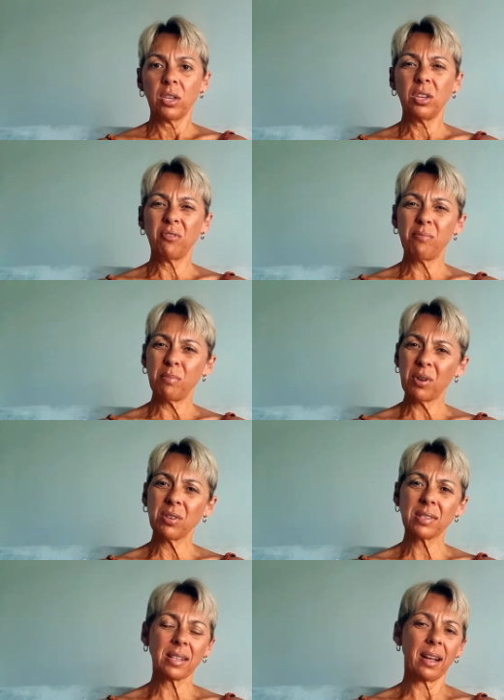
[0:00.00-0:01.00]
you've
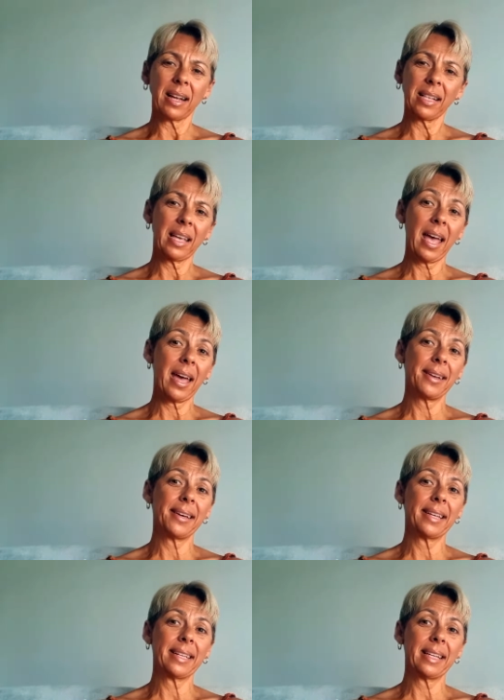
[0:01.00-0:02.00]
most likely had
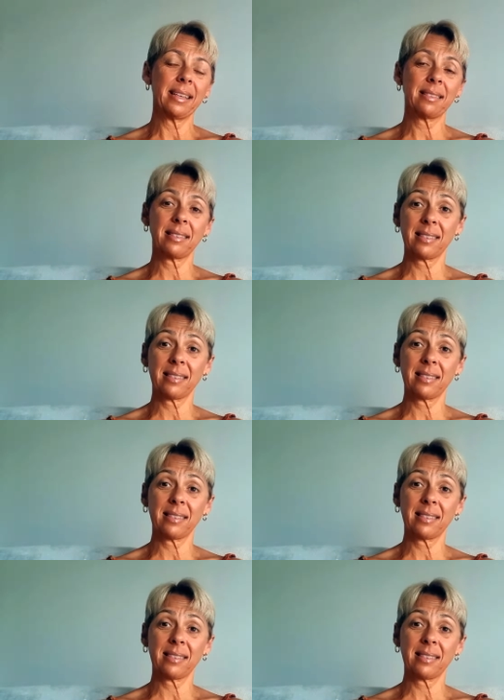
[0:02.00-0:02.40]
at least